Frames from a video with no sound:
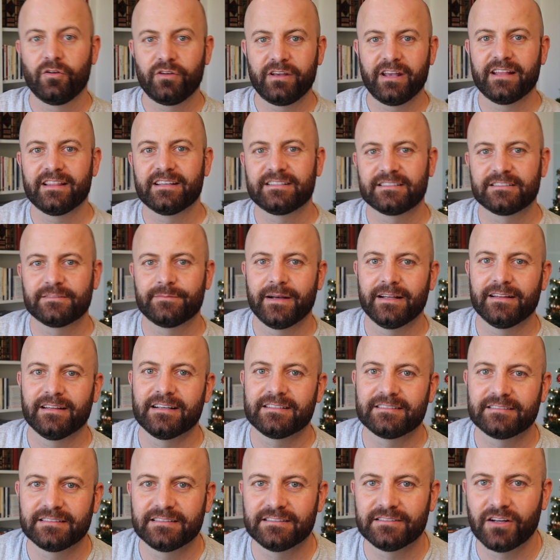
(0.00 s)
Okay, this is my
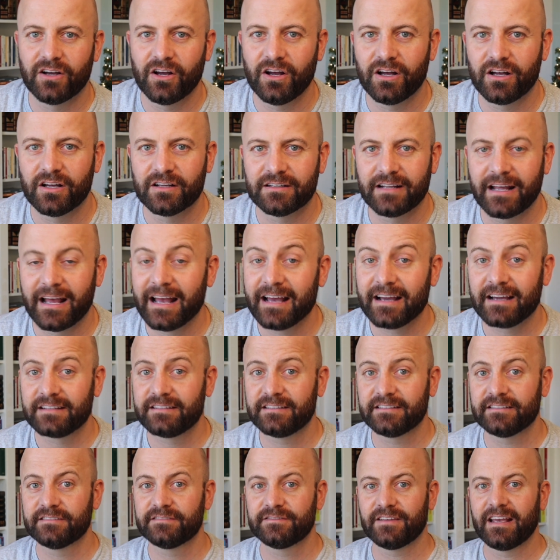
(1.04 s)
lesson on
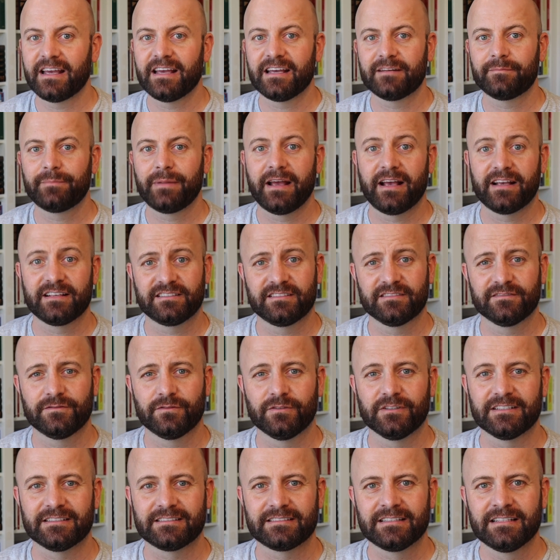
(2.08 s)
active and passive
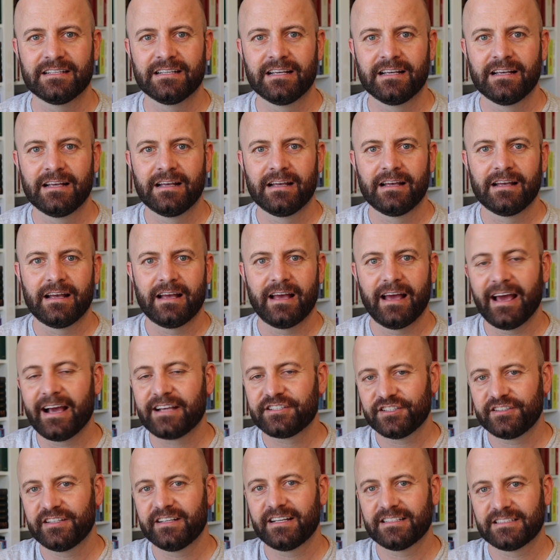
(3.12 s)
voice. I
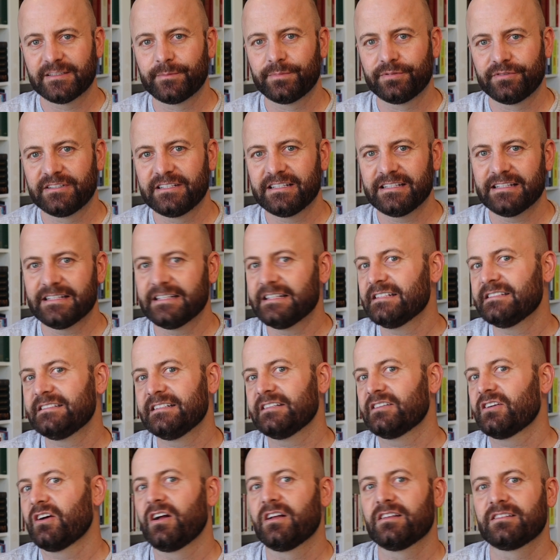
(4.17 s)
actually think it's a pretty
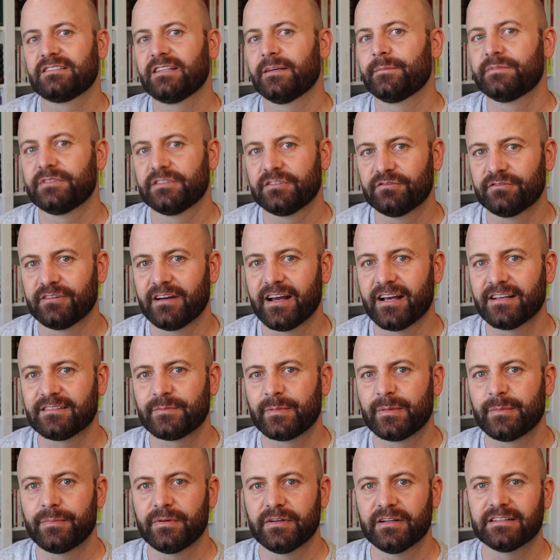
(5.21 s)
easy concept to grasp,
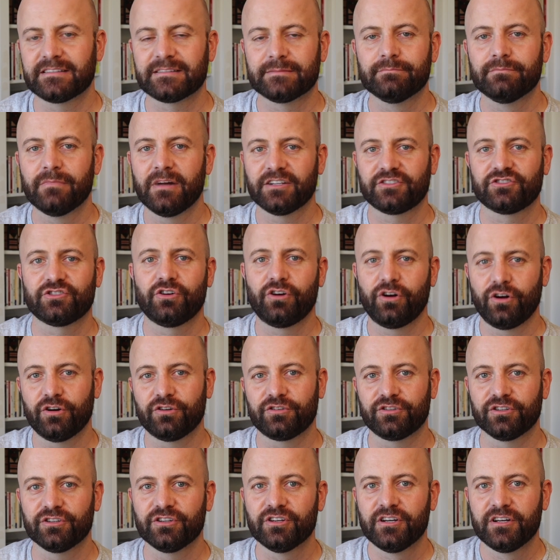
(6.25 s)
but it's much
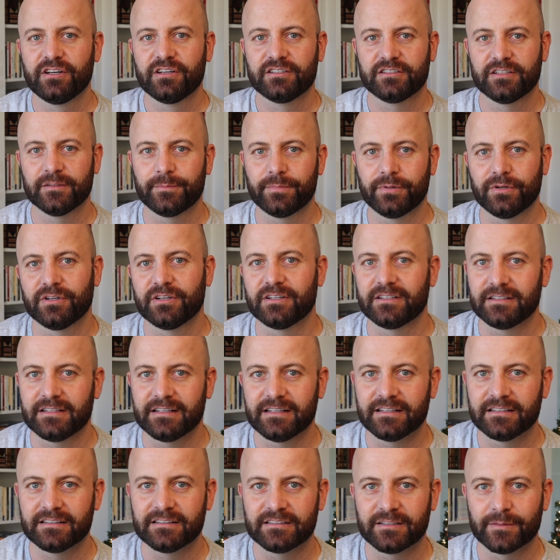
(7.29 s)
harder to put
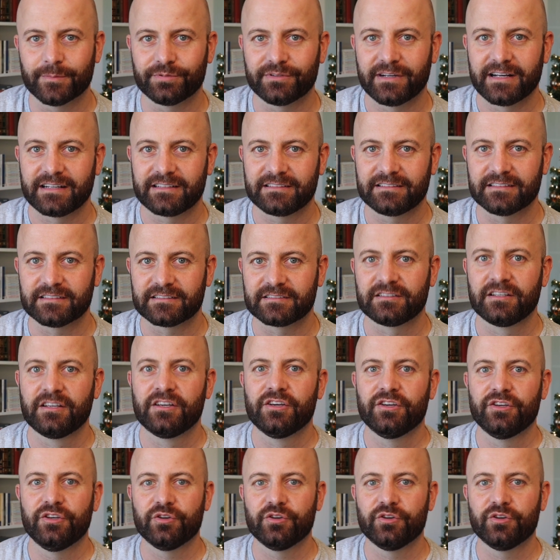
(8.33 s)
into practice.